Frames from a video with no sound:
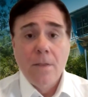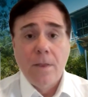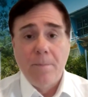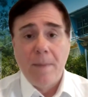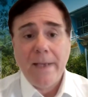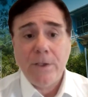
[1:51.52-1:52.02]

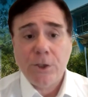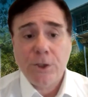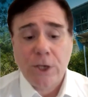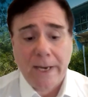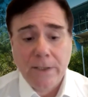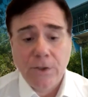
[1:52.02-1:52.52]
The major
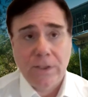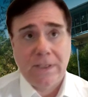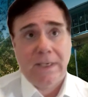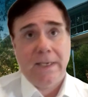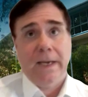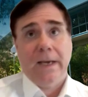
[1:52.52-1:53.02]

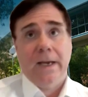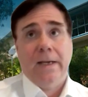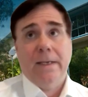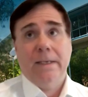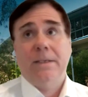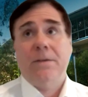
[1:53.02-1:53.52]
changes here
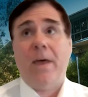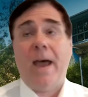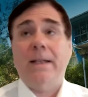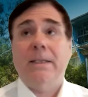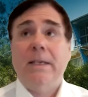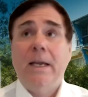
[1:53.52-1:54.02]
is
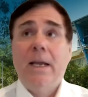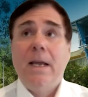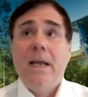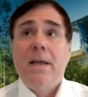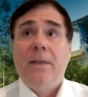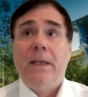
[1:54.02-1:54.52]
that
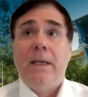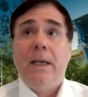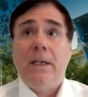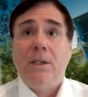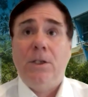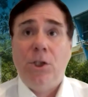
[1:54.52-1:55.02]

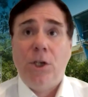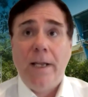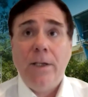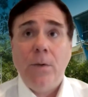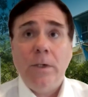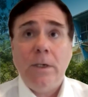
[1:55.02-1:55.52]
the
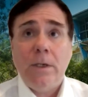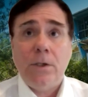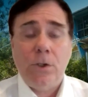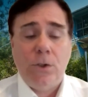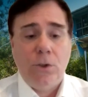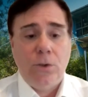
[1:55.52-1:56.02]
genuine
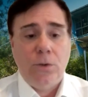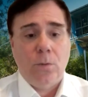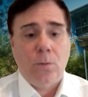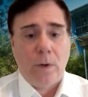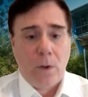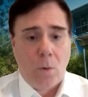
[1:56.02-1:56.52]

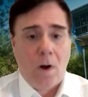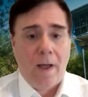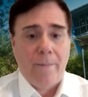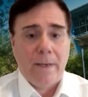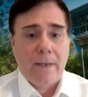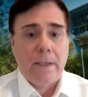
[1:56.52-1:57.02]
student
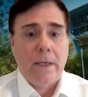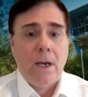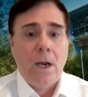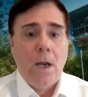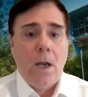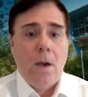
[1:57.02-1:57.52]
requirement
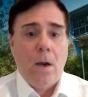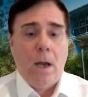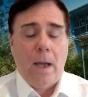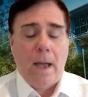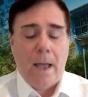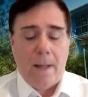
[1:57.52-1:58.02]

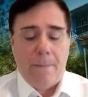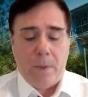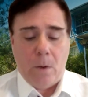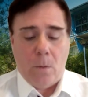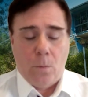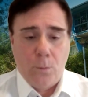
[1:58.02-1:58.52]

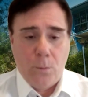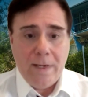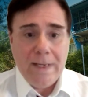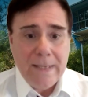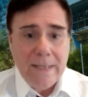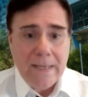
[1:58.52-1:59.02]

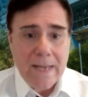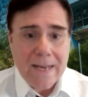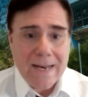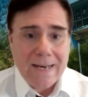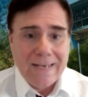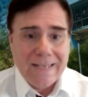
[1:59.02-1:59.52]
really
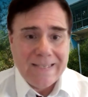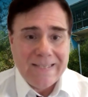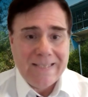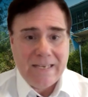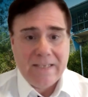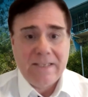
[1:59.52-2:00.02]

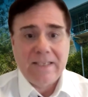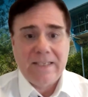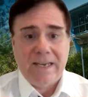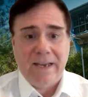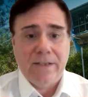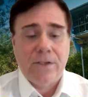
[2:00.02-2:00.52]

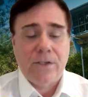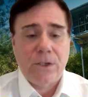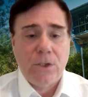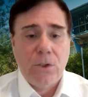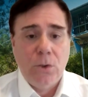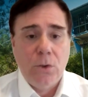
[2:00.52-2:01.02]
necessitates
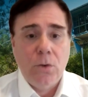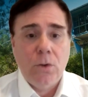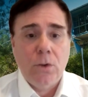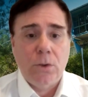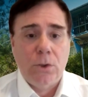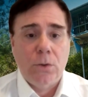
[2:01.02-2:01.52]

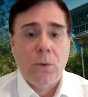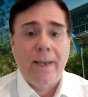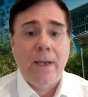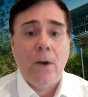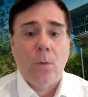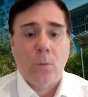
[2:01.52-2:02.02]
you
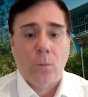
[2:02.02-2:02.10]
doing